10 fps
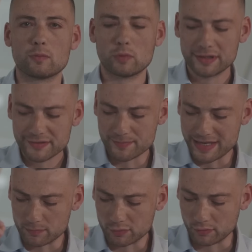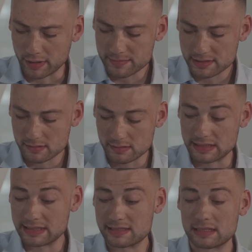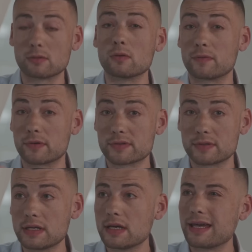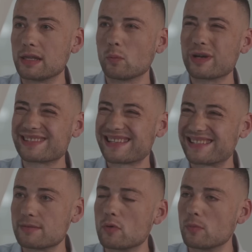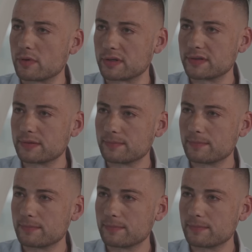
What are the main programs that ESSEC offers and what sets them apart?